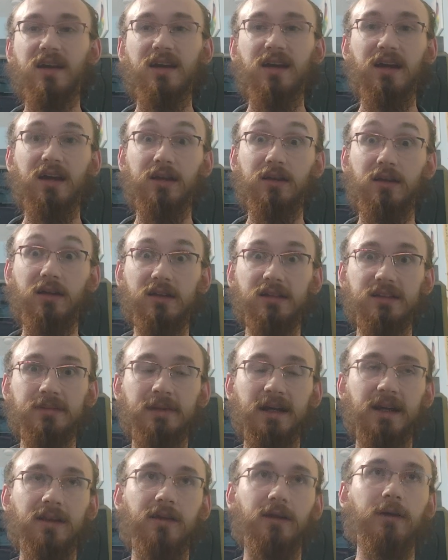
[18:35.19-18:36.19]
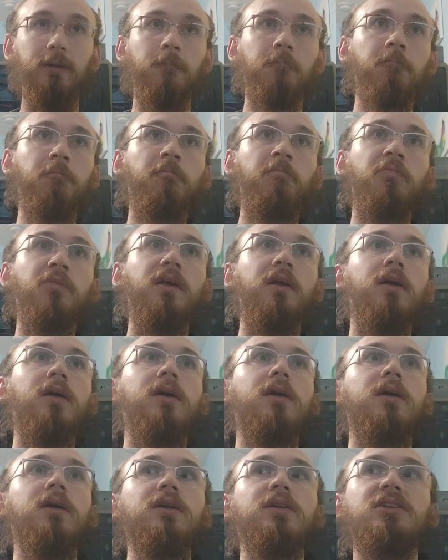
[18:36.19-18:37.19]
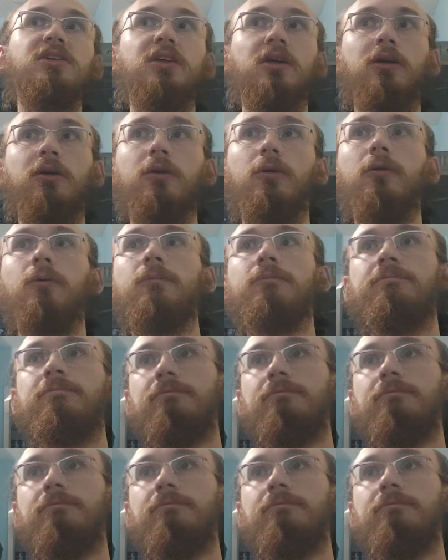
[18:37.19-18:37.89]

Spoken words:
and done some editing. So